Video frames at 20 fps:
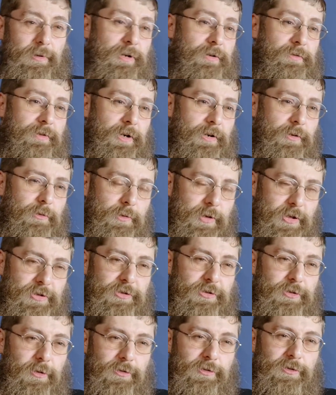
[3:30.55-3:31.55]
Well, they're a
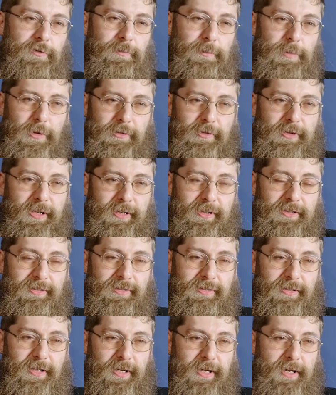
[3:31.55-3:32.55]
rich source of
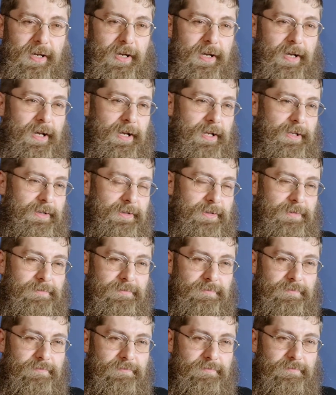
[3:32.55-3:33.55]
proteins, and
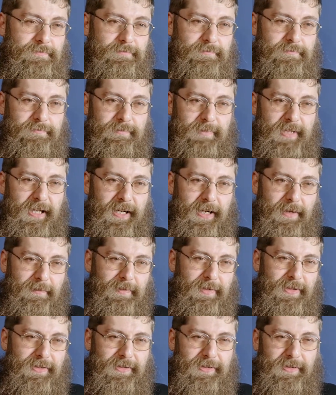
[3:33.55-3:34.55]
they
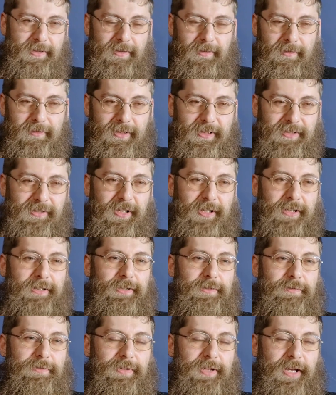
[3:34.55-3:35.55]
have this
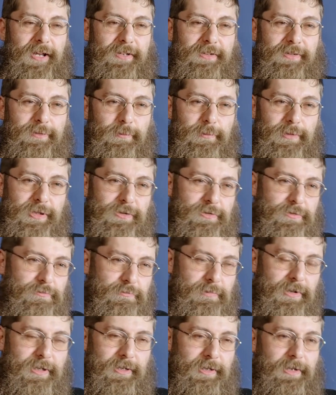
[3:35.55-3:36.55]
distinctive taste
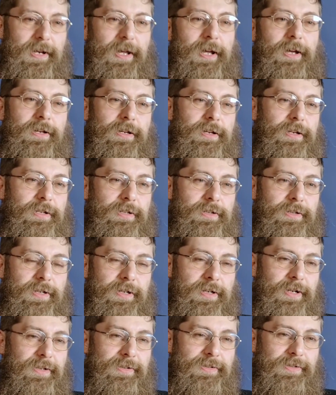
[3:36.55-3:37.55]
which we like in
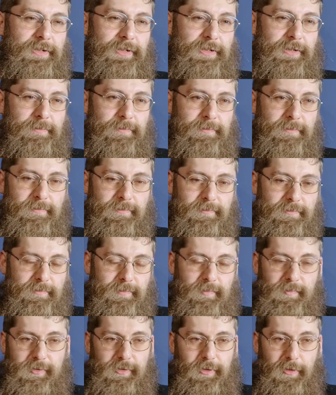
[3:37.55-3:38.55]
hazy,
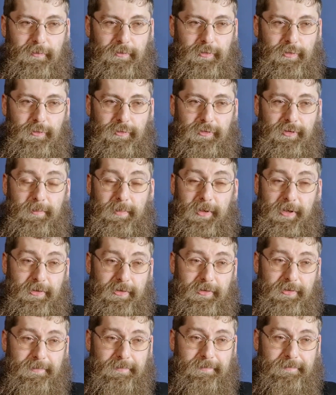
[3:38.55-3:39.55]
soft, juicy
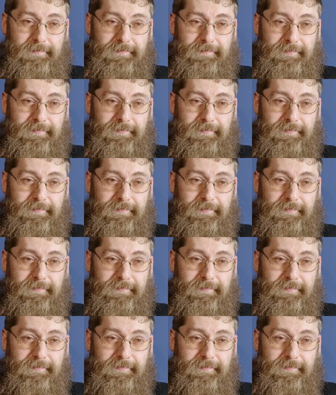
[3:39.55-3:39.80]
beers.